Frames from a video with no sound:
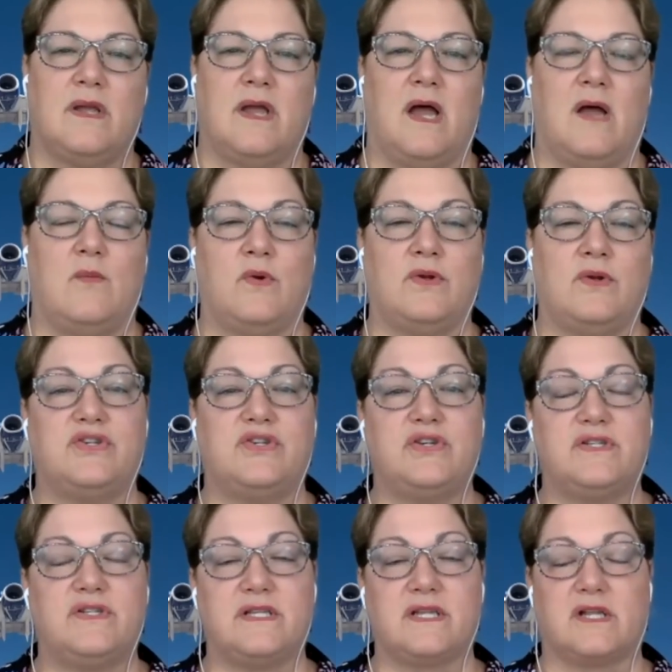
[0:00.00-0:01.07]
Um, when you're
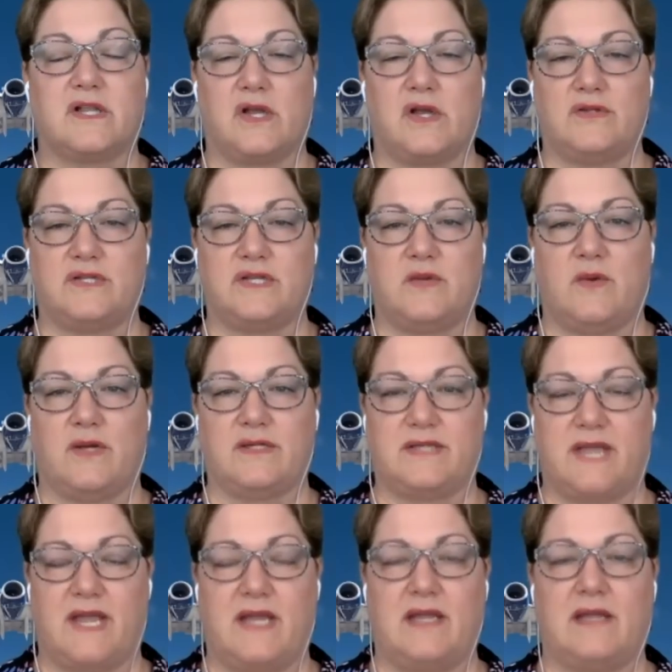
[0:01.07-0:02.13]
choosing the clothes that you want to
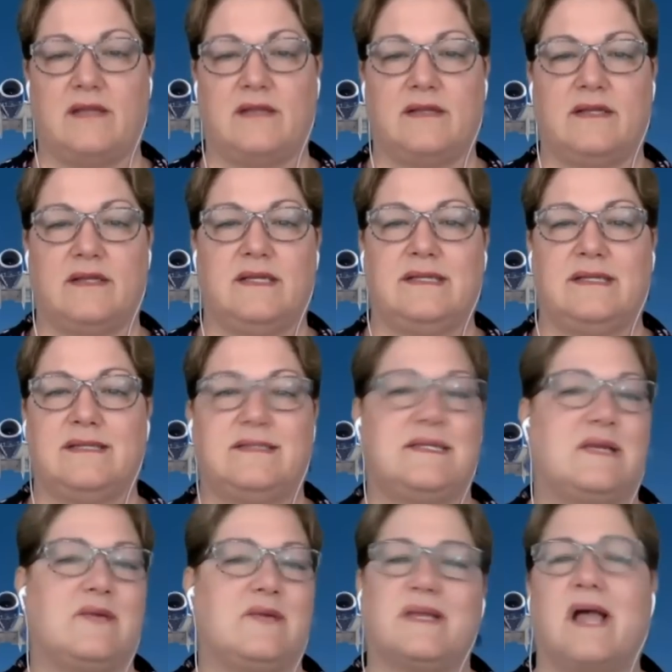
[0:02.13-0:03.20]
take,
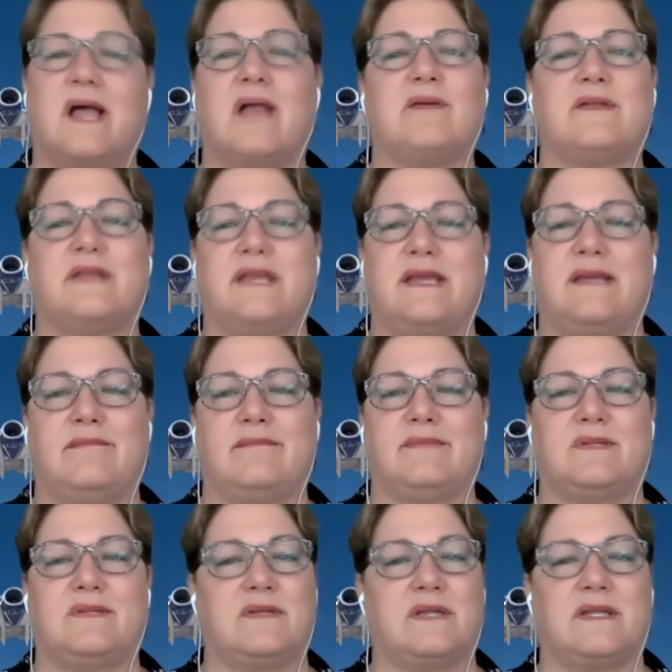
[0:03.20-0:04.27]
stick with the color theme
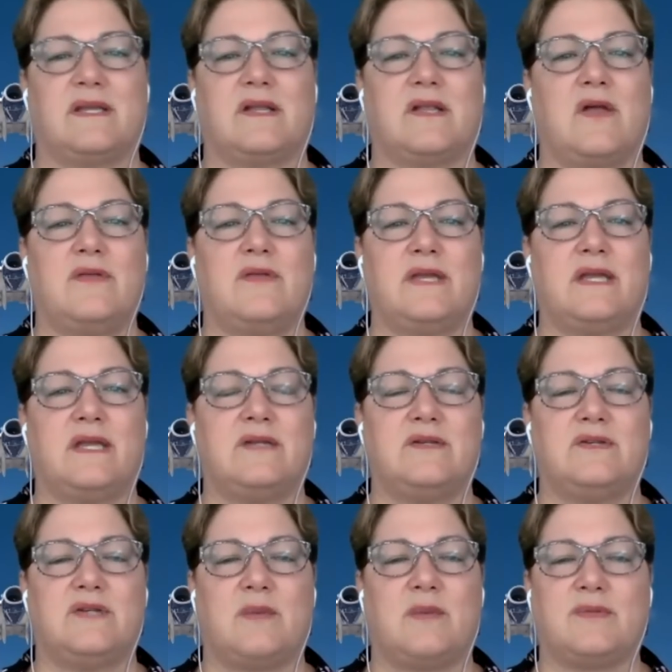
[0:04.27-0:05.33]
so that the clothing can
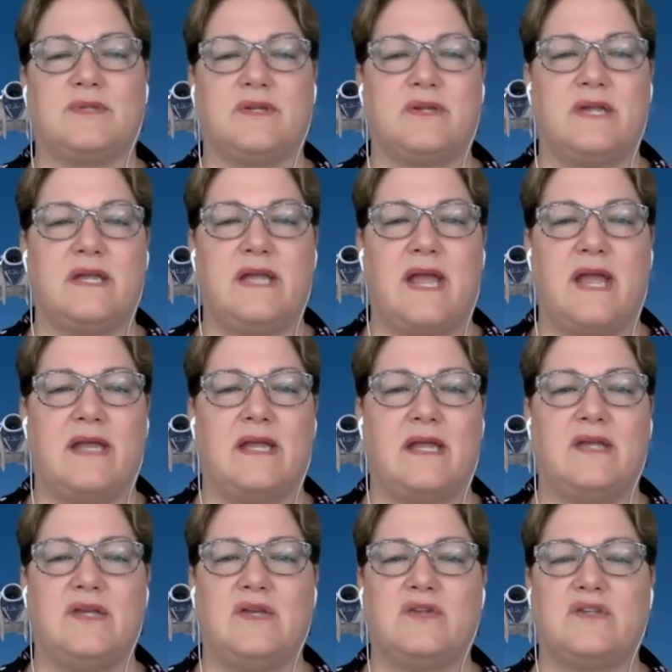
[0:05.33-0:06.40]
do double duty and
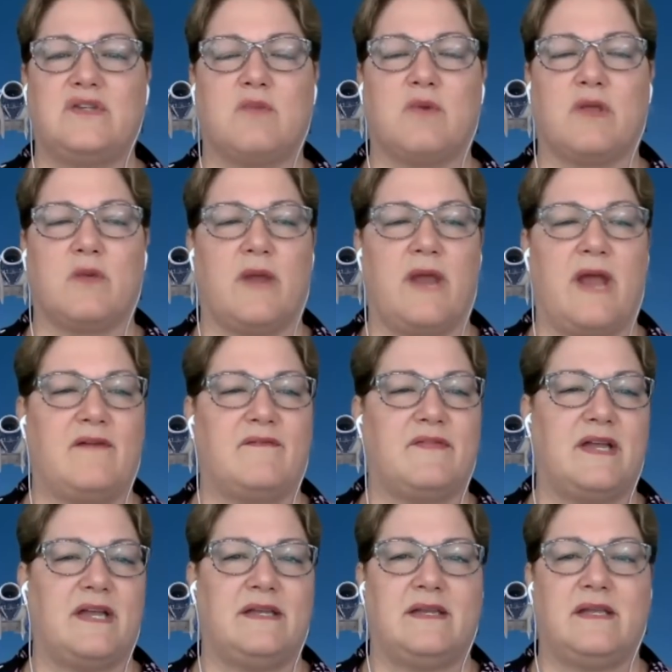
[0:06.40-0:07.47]
get used in more than one
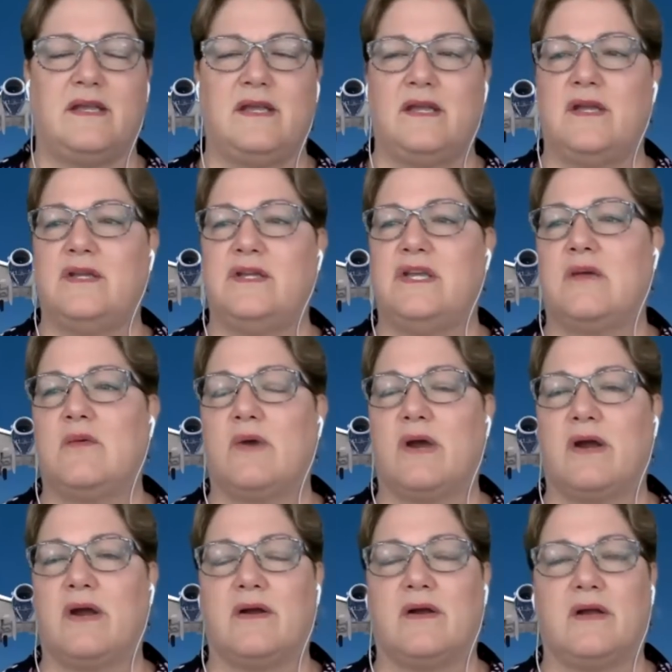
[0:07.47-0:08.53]
outfit. You can
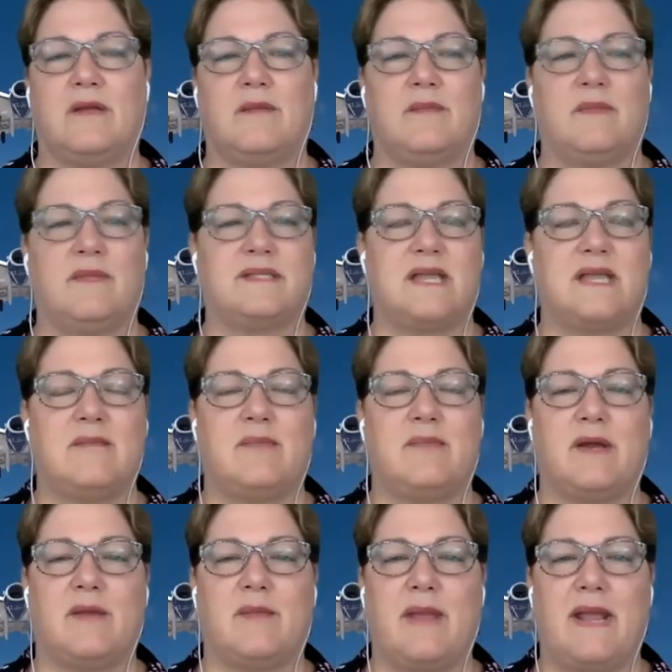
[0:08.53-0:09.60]
wear um, the same
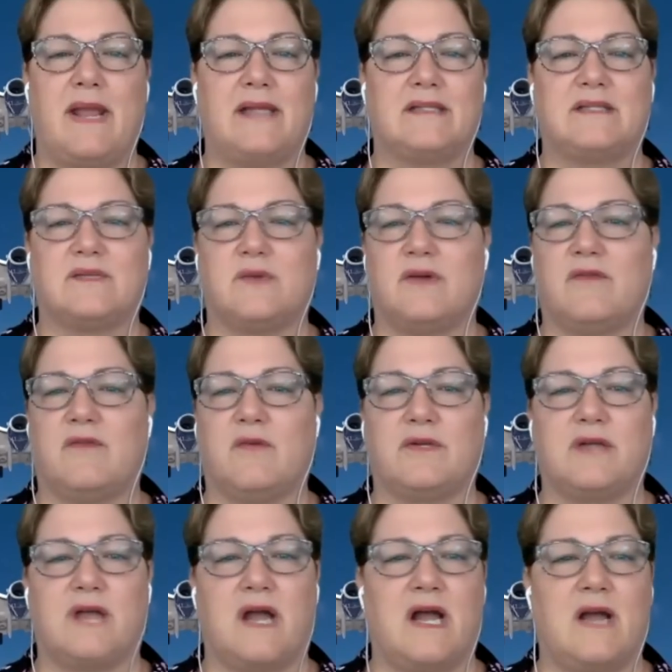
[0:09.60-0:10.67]
pair of pants three or four
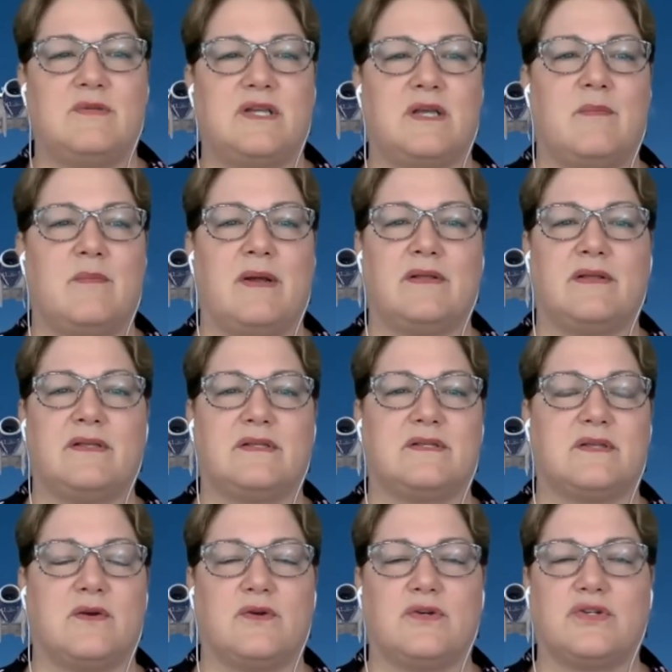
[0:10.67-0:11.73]
times. You can wear
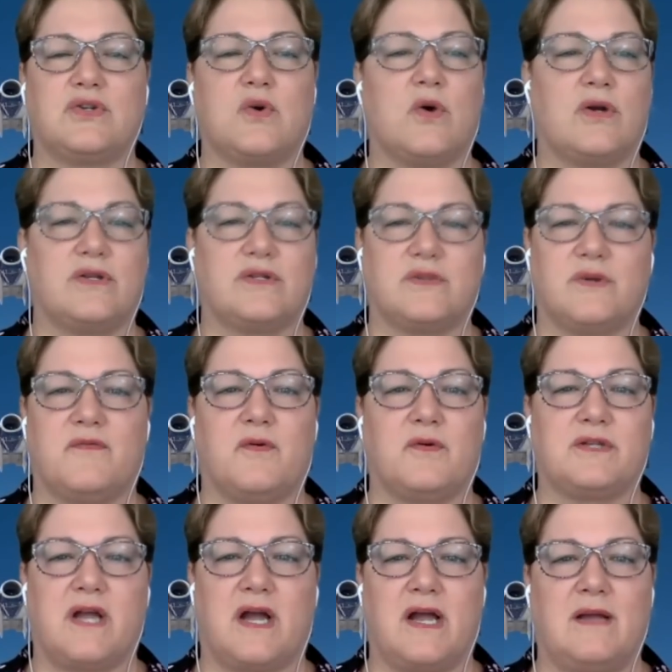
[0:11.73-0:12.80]
or shorts three or four
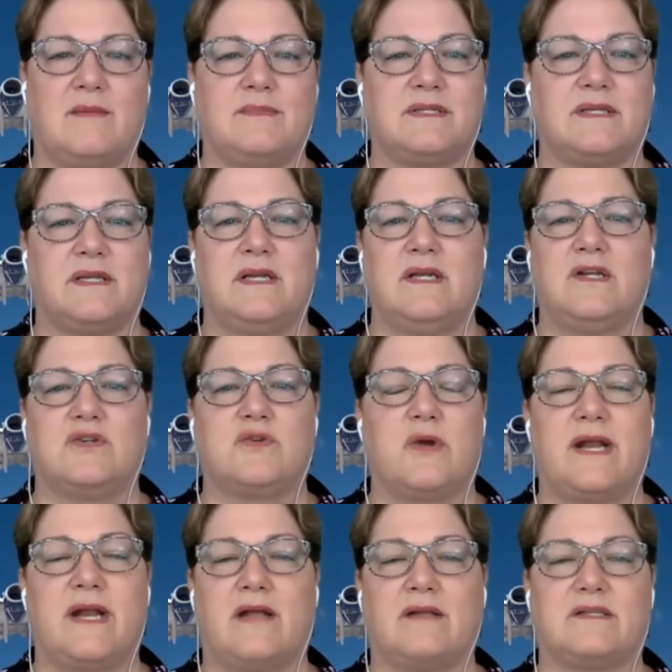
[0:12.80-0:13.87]
times.
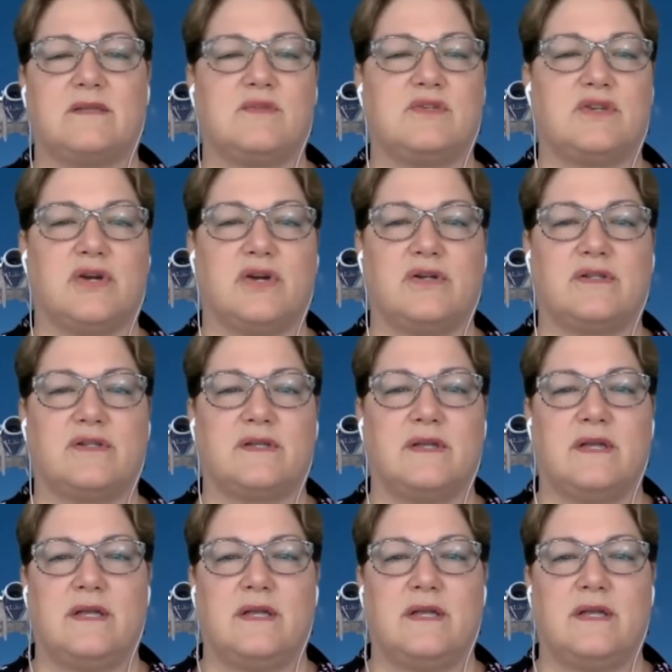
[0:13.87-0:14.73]
Trade out some shirts.